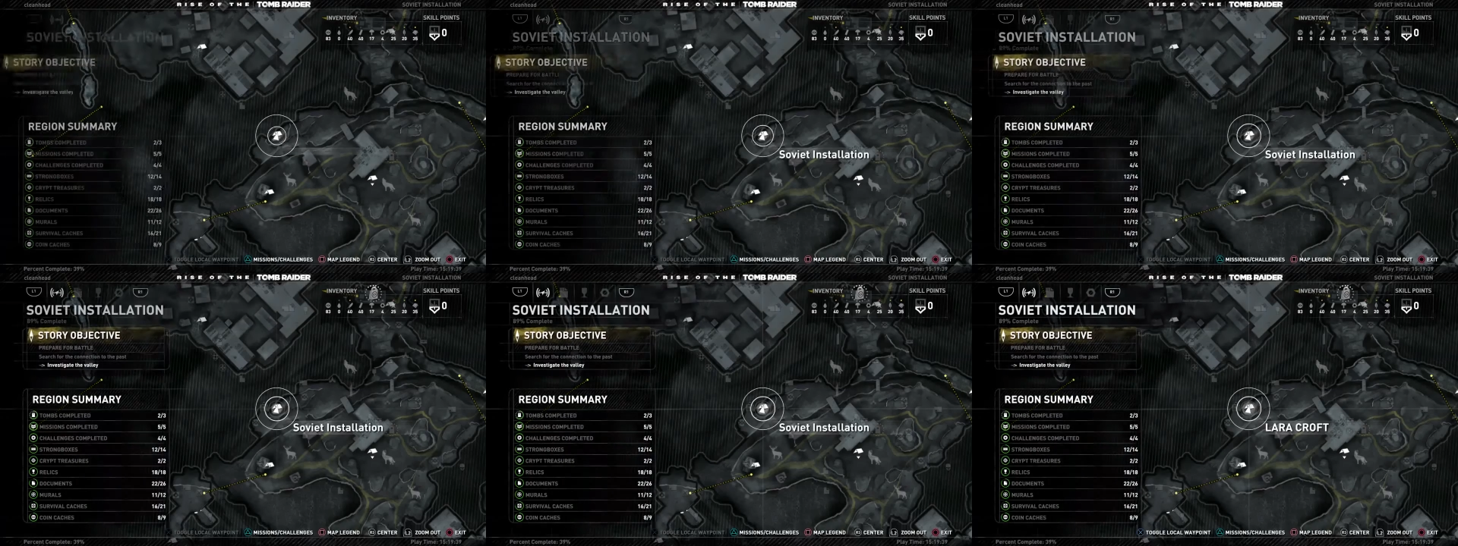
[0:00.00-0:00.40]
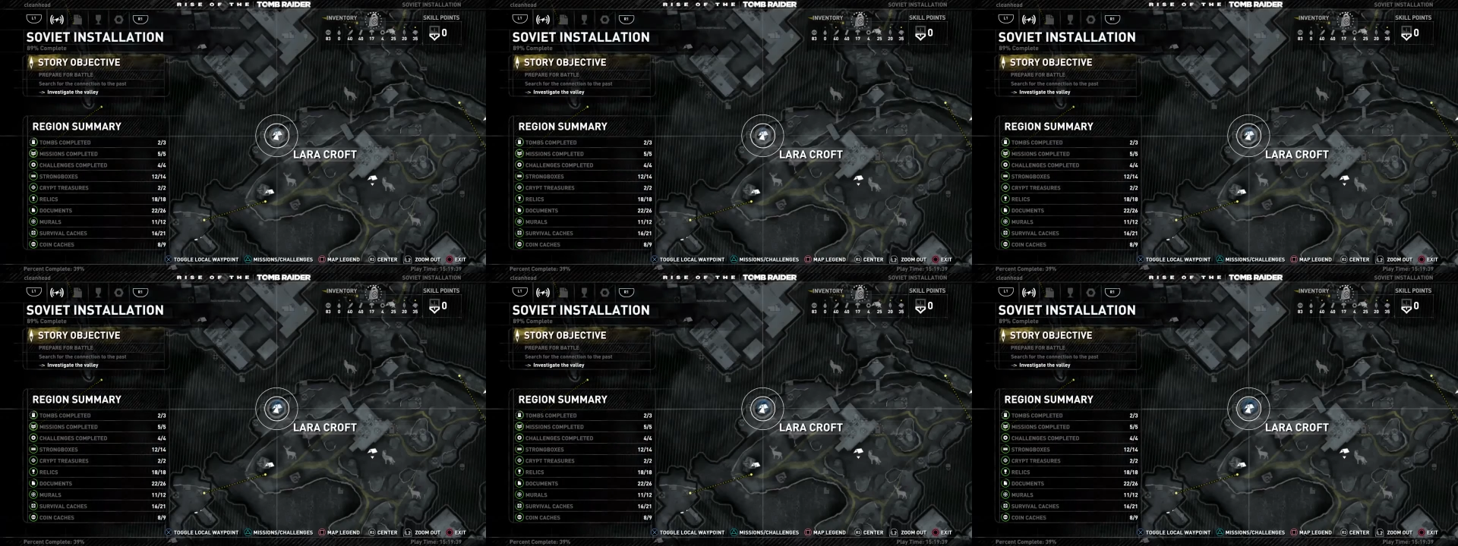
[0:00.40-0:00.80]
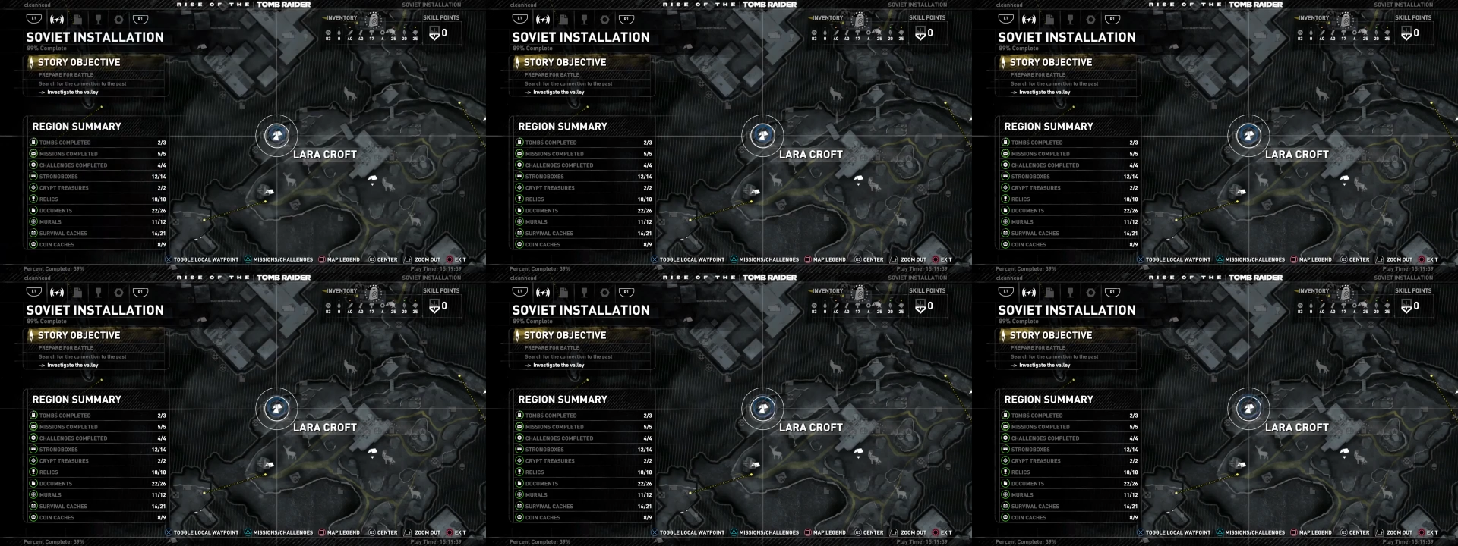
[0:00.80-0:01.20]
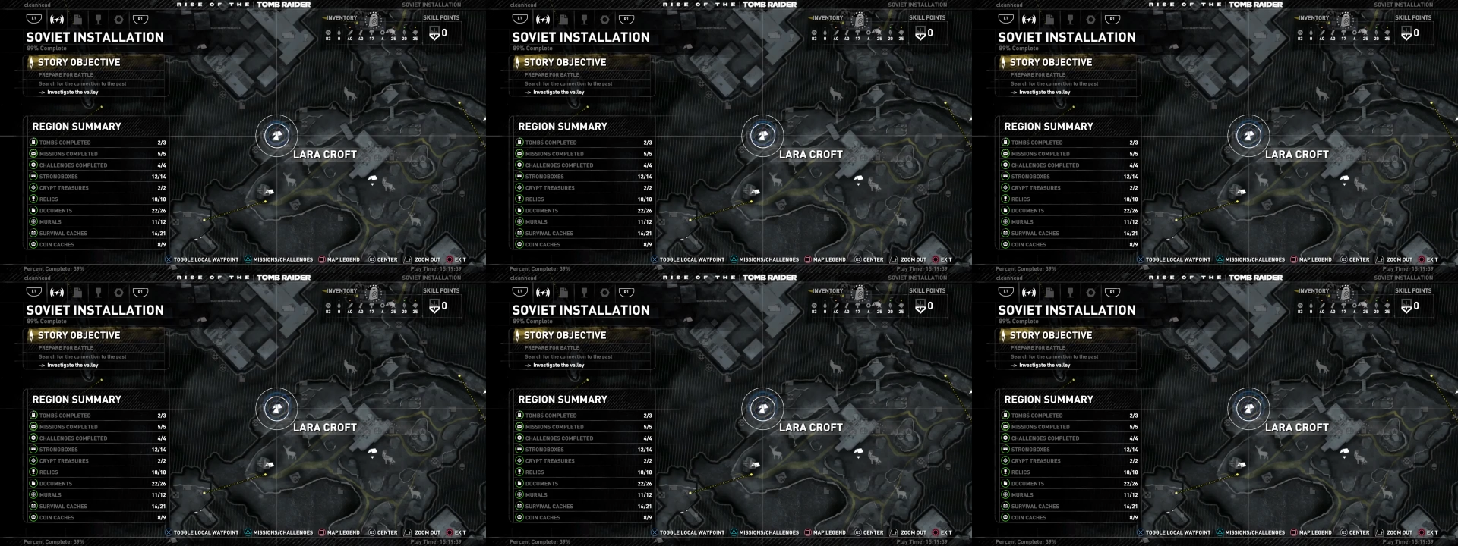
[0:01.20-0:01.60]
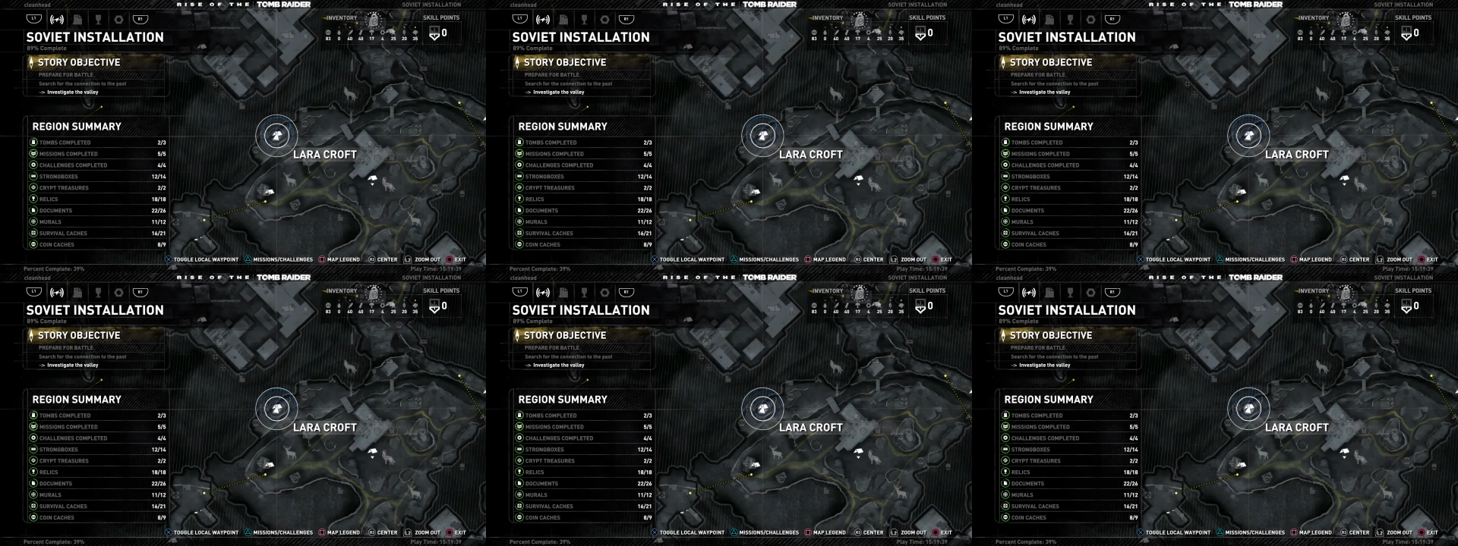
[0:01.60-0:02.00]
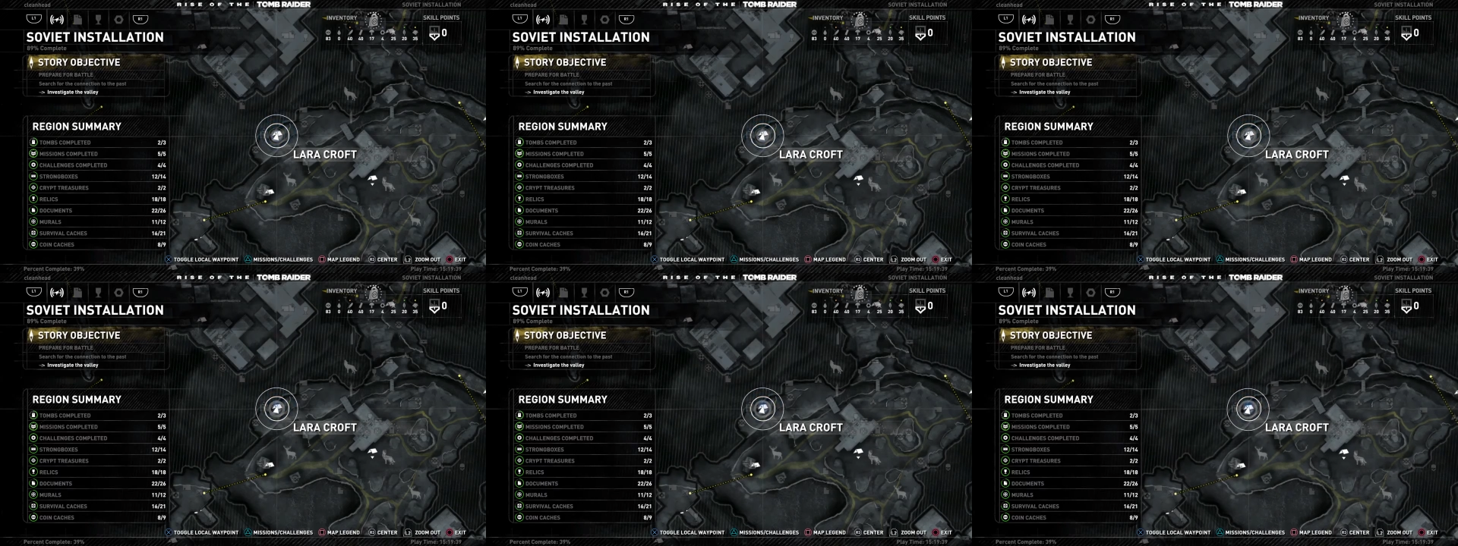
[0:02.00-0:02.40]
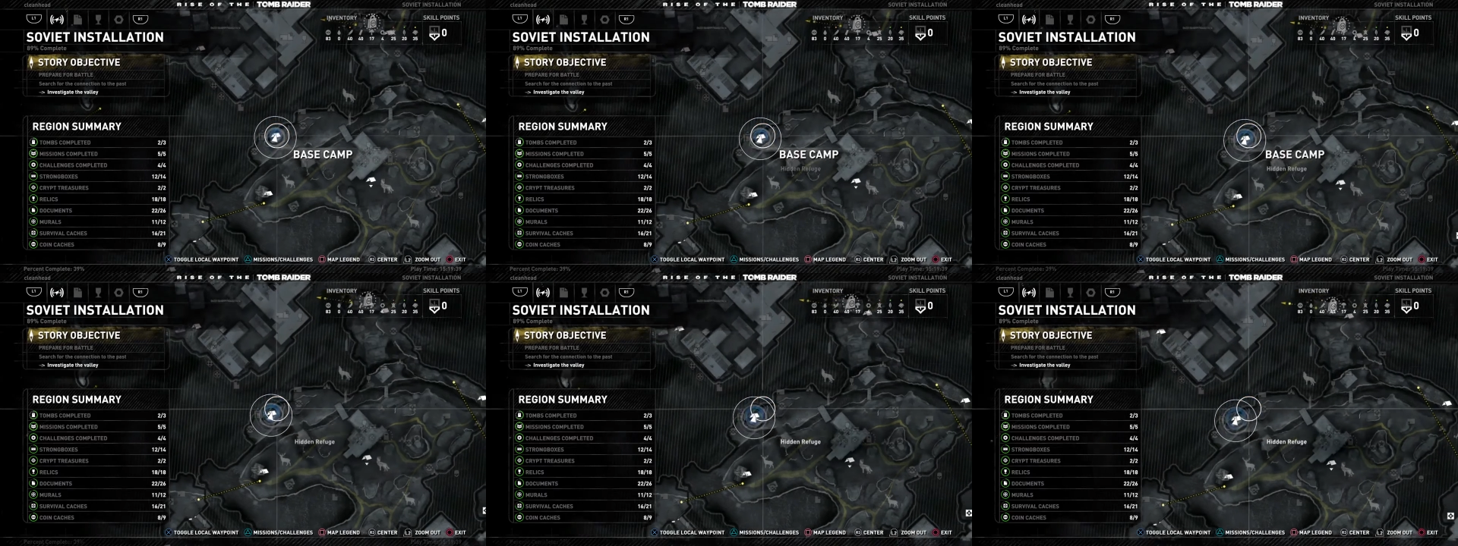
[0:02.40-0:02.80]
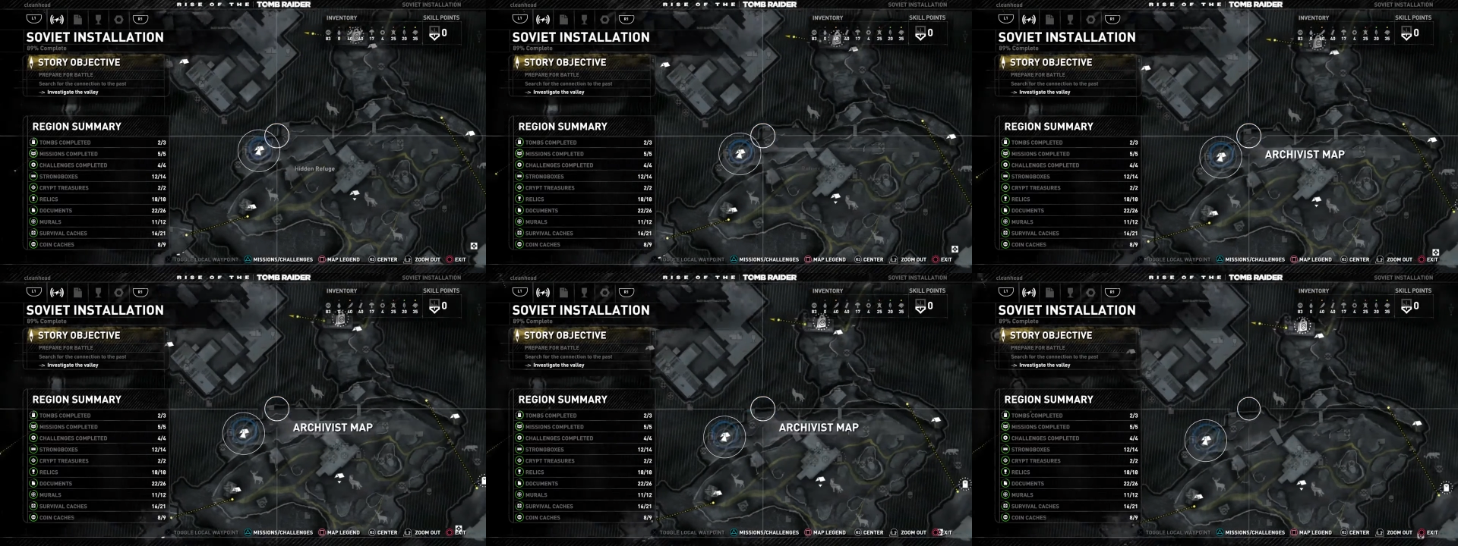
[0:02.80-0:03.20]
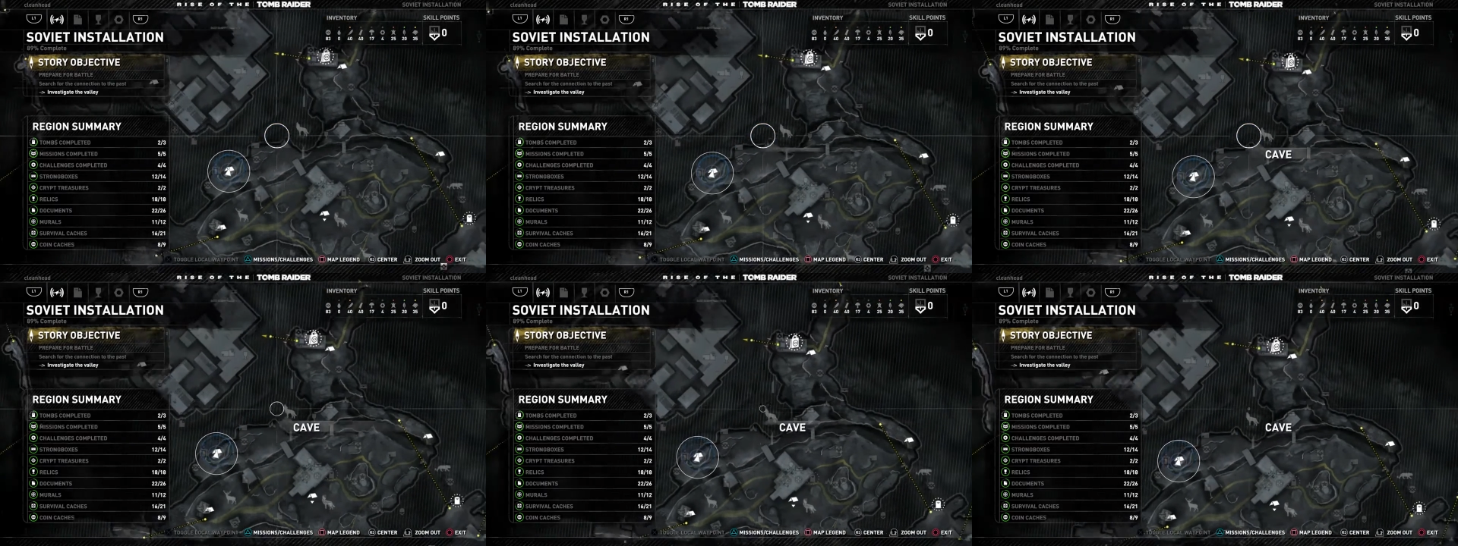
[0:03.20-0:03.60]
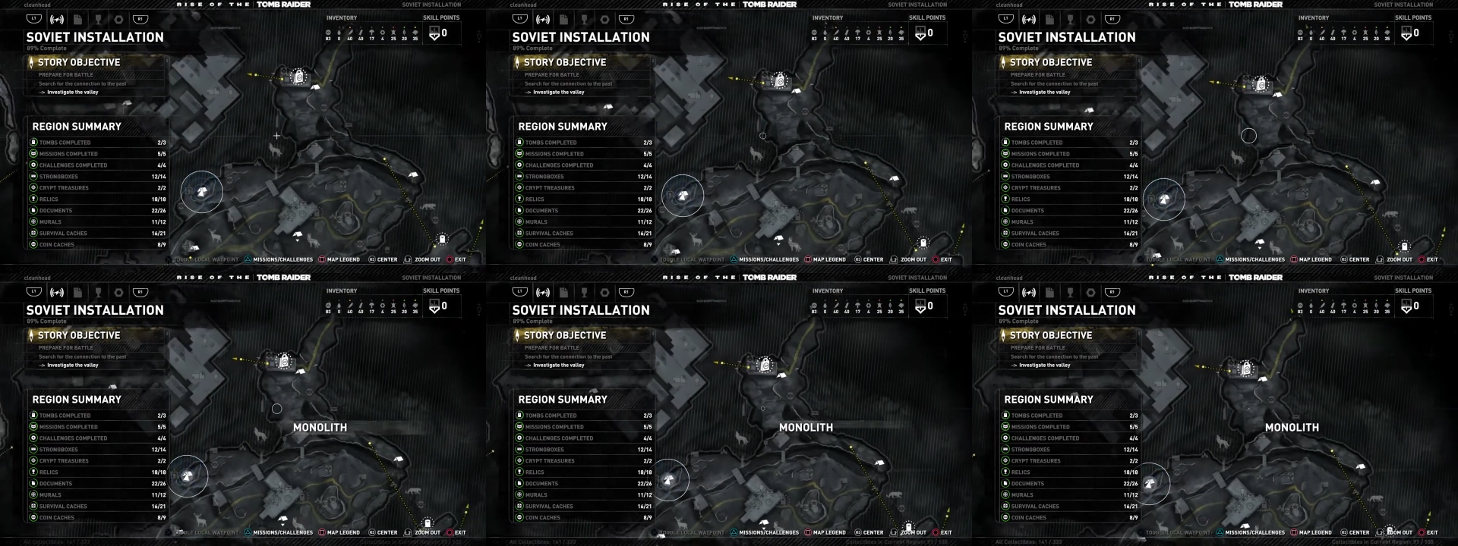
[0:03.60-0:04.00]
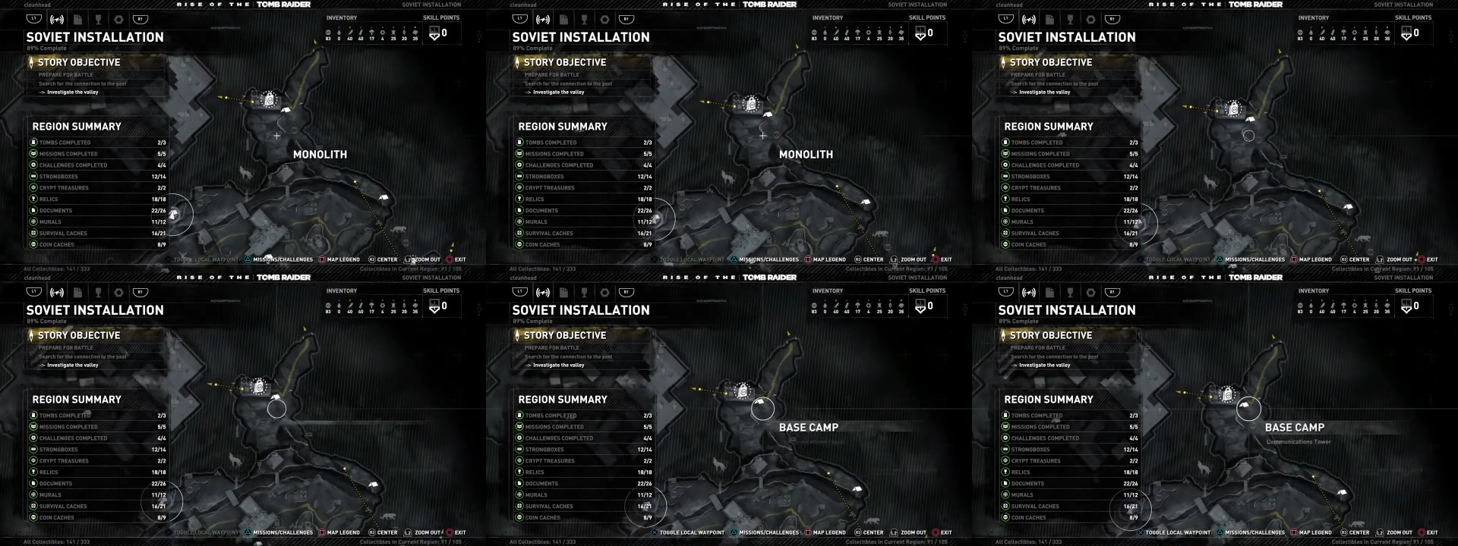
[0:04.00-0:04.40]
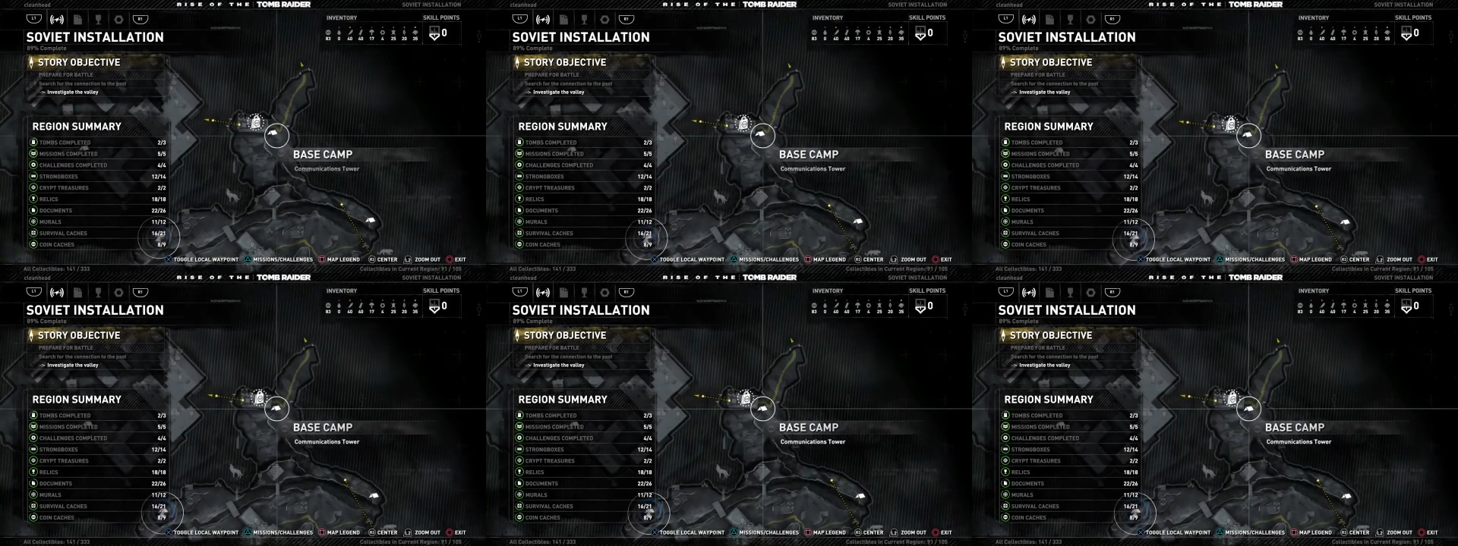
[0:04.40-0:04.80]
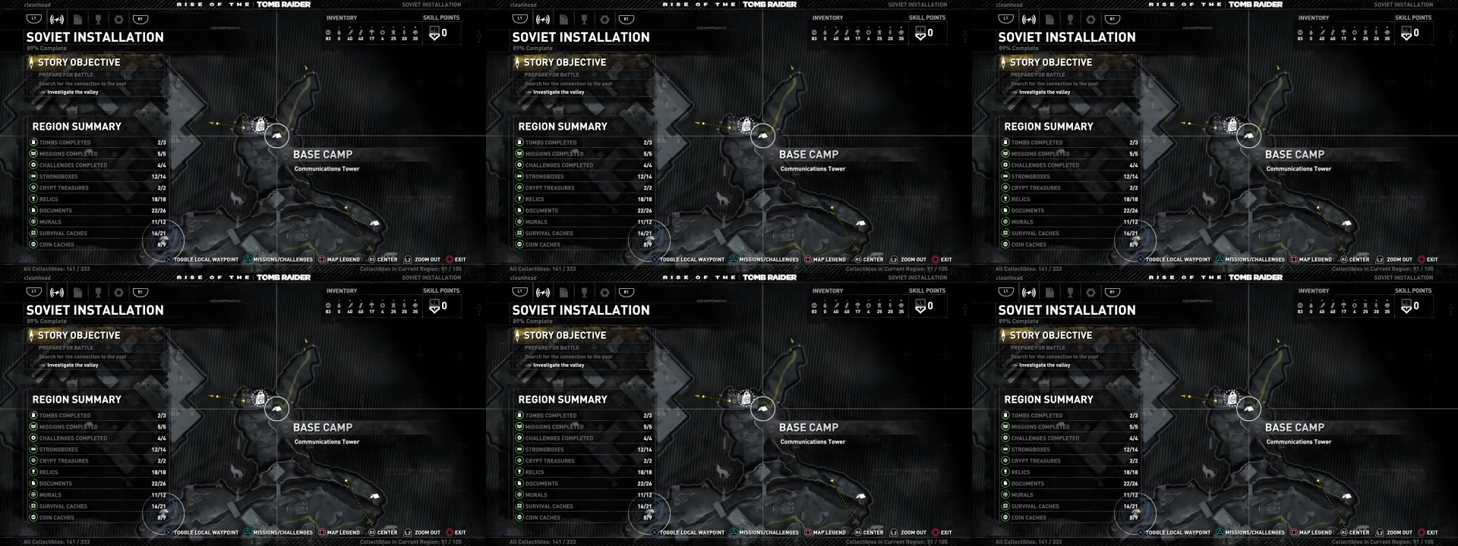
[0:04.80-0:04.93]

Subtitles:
No face is visible, so there are no lips to read.